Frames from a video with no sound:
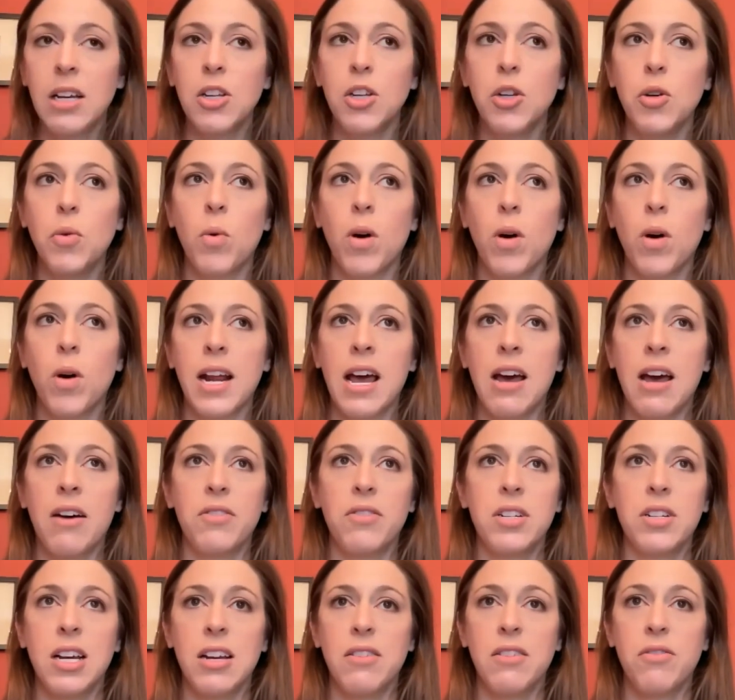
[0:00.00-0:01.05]
You want to have
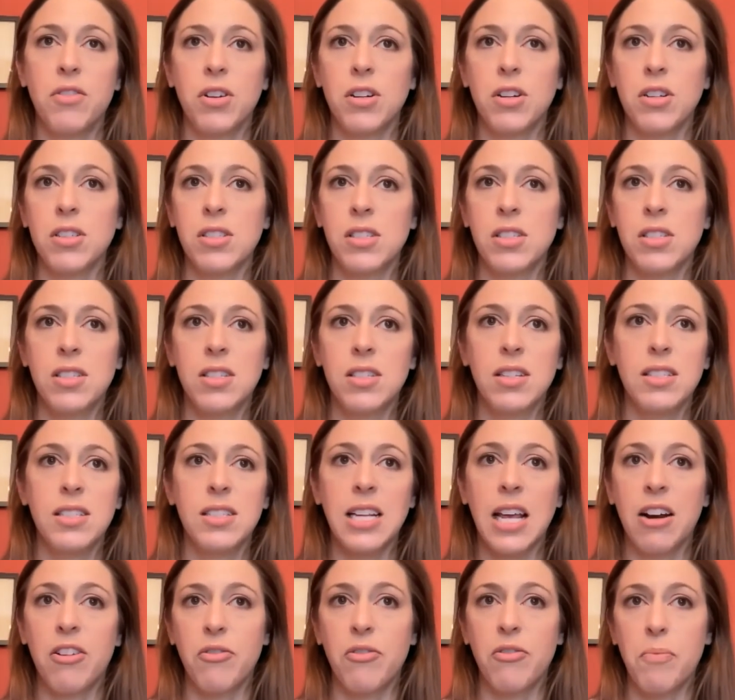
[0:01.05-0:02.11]
a diverse
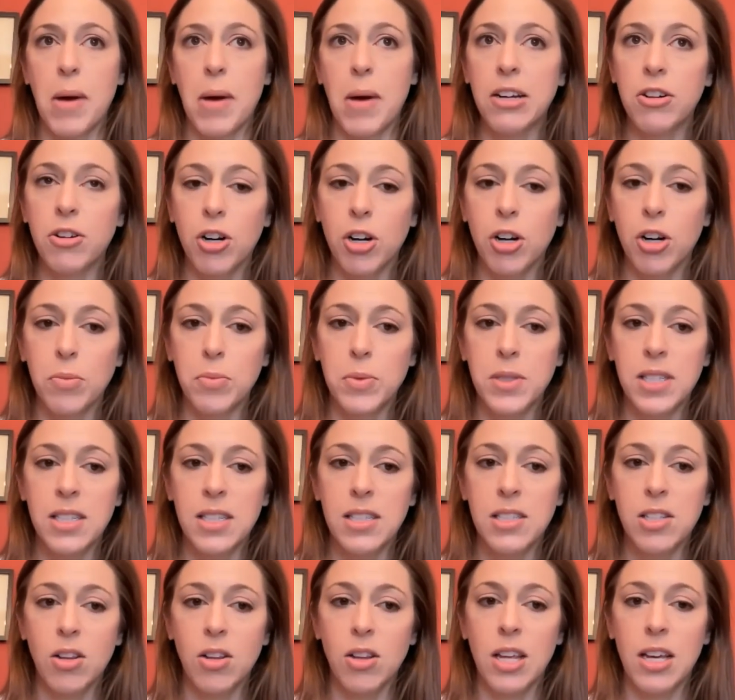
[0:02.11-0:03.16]
set of microbes
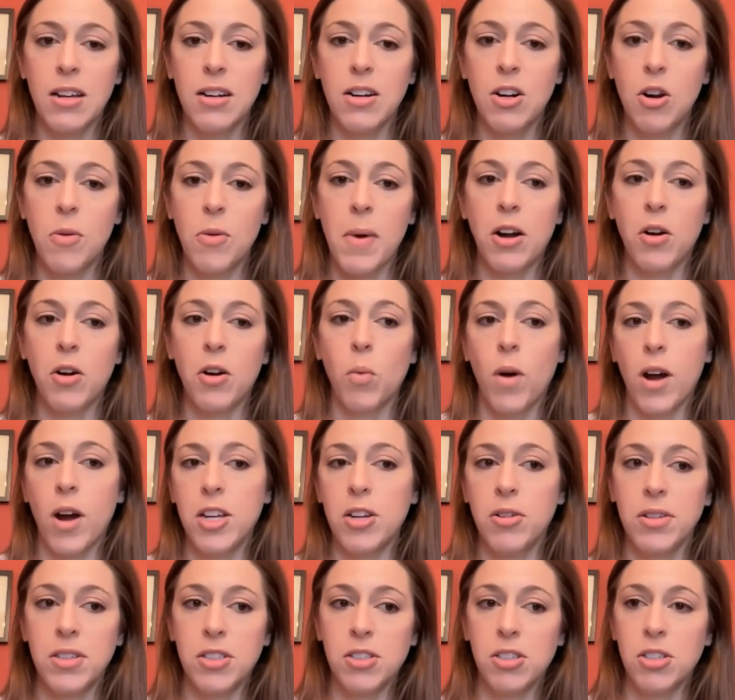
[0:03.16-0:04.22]
so that no matter what
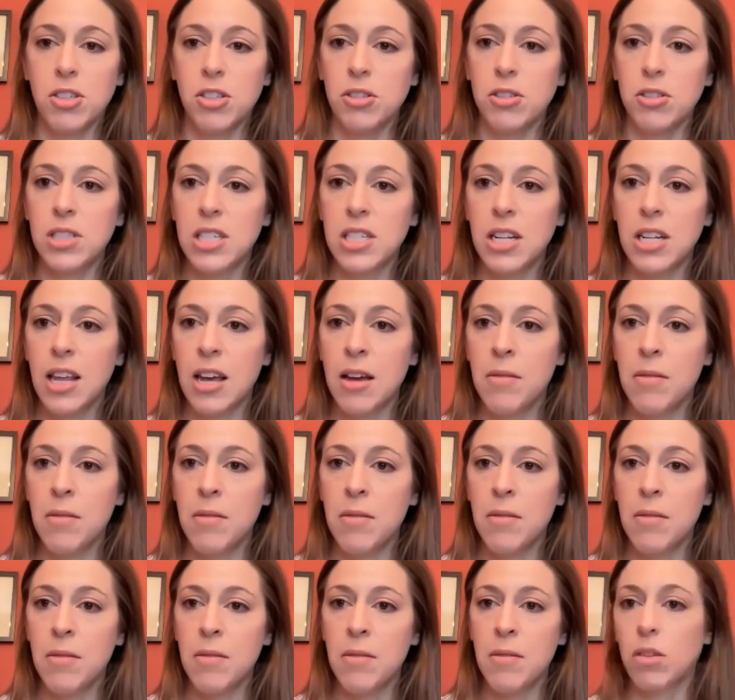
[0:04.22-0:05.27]
you introduce to them,
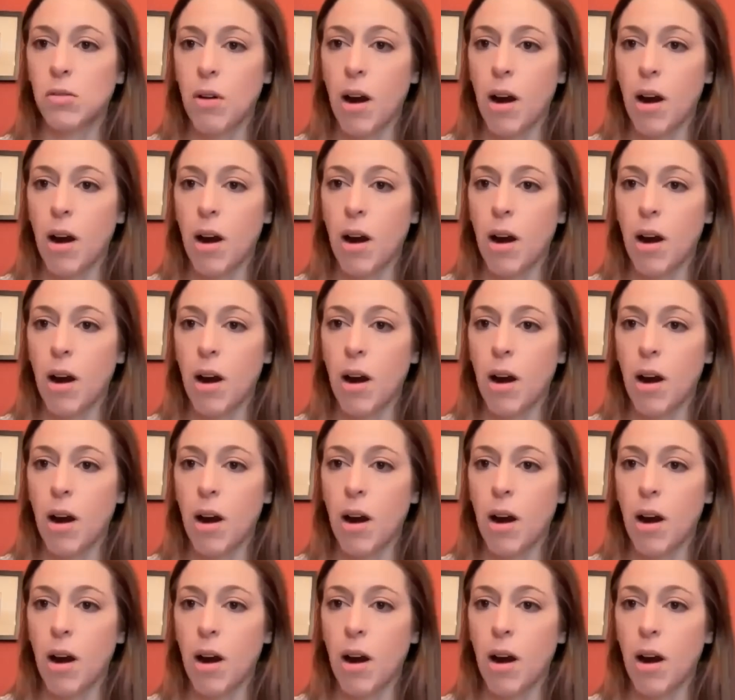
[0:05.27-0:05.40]
they can